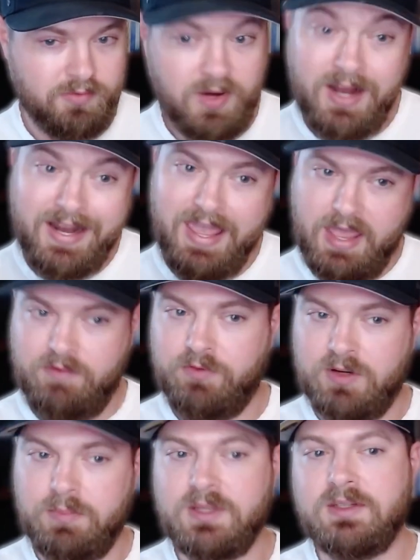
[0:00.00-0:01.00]
Not
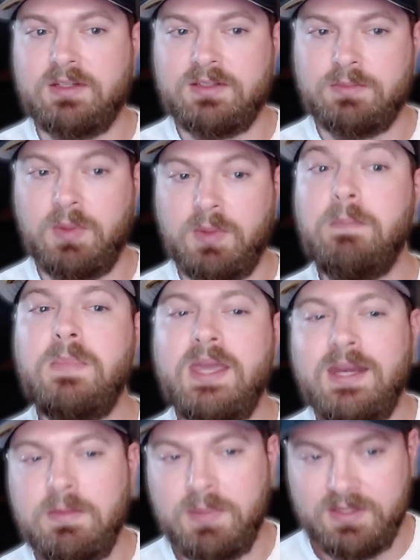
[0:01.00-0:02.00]
every business, but
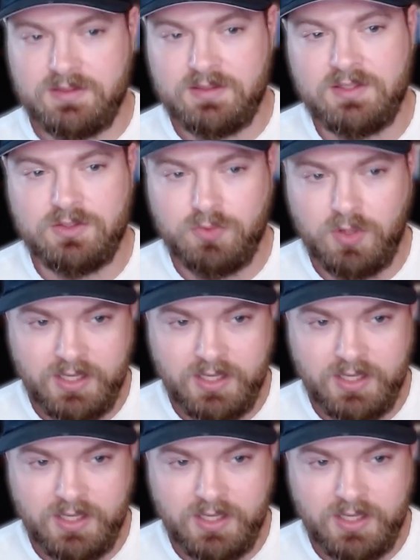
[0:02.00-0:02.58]
many businesses run